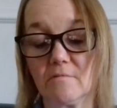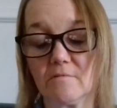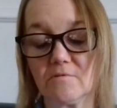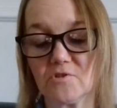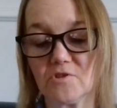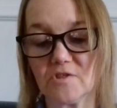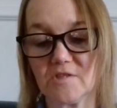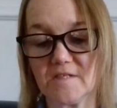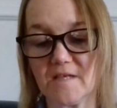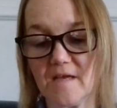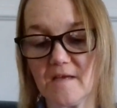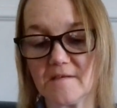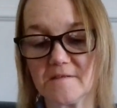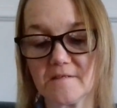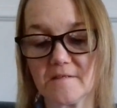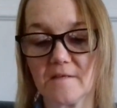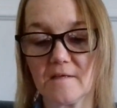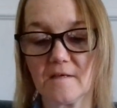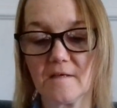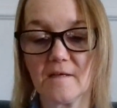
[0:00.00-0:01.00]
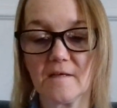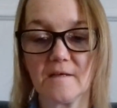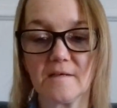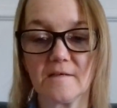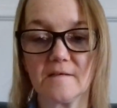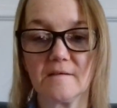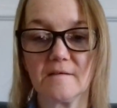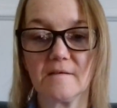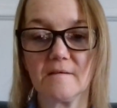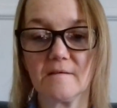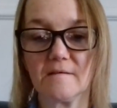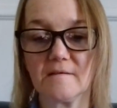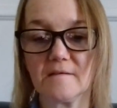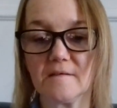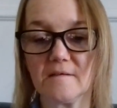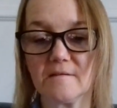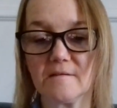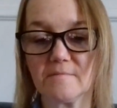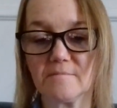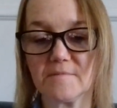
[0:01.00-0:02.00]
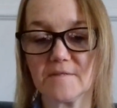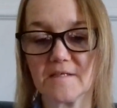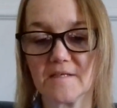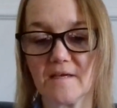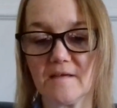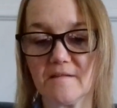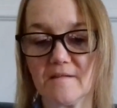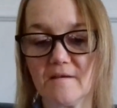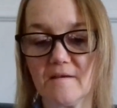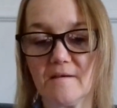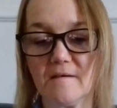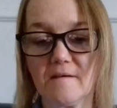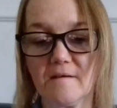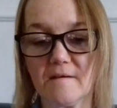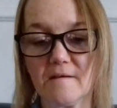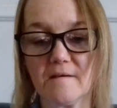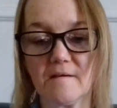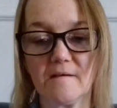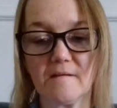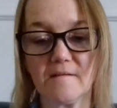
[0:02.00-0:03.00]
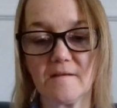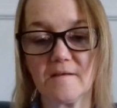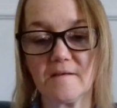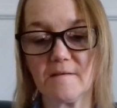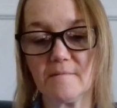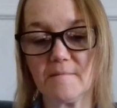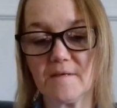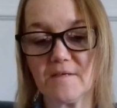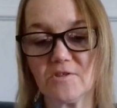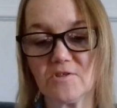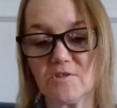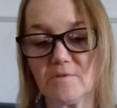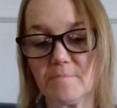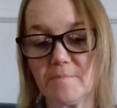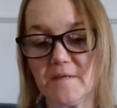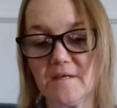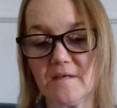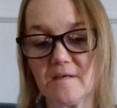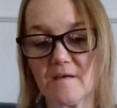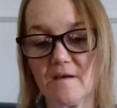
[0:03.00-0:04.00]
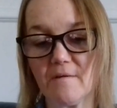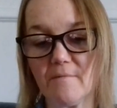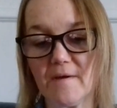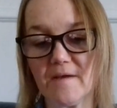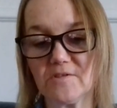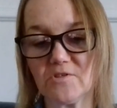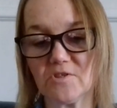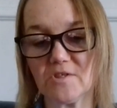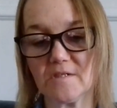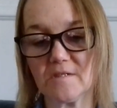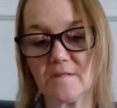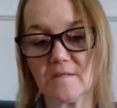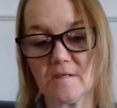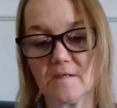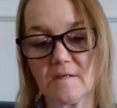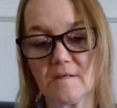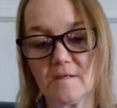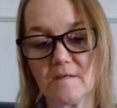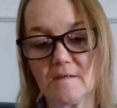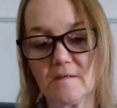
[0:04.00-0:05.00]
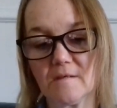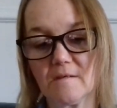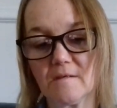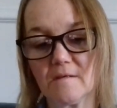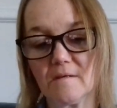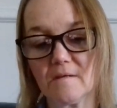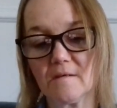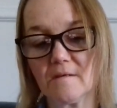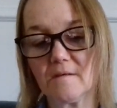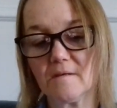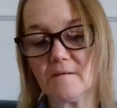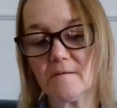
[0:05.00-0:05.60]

she says, and knit them together, and then it makes your picot edging. But